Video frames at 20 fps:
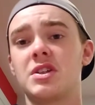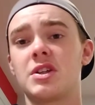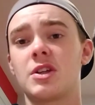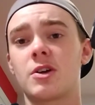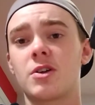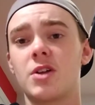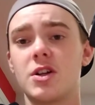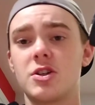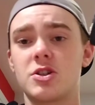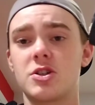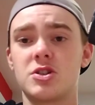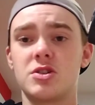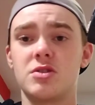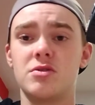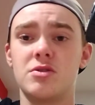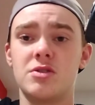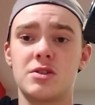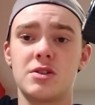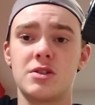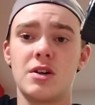the clutch
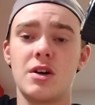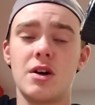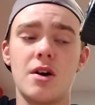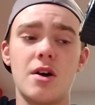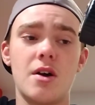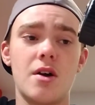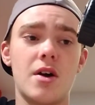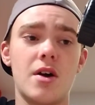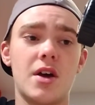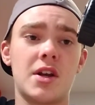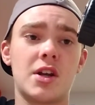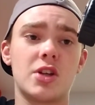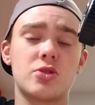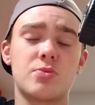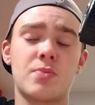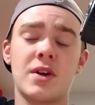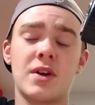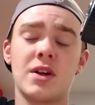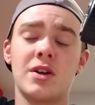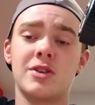shoes and the
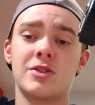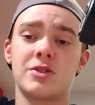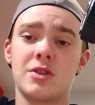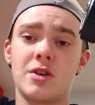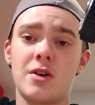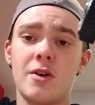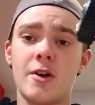springs.